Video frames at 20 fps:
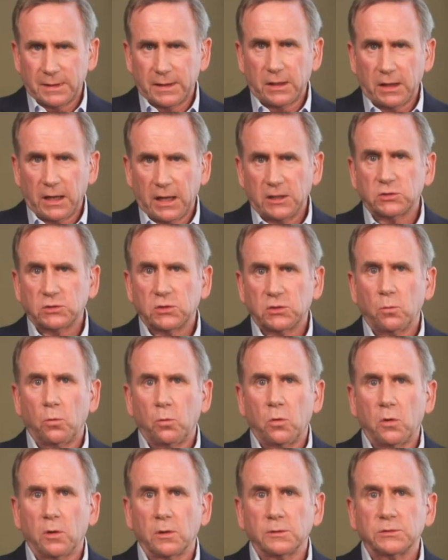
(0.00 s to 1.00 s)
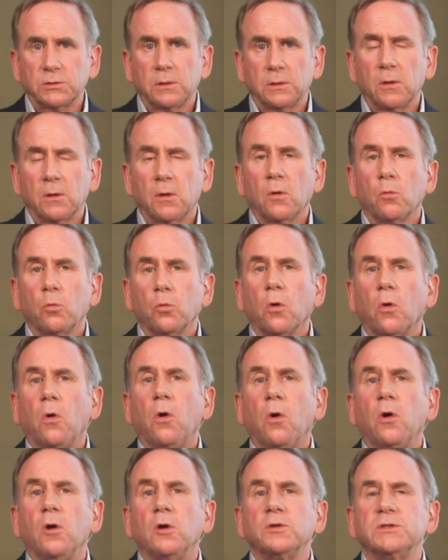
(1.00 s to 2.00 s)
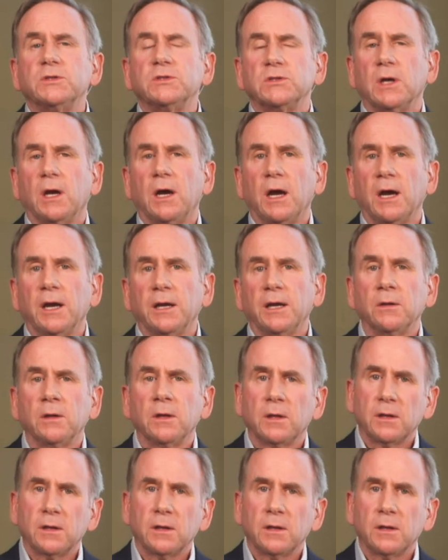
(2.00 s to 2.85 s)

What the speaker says: litigation wars were all designed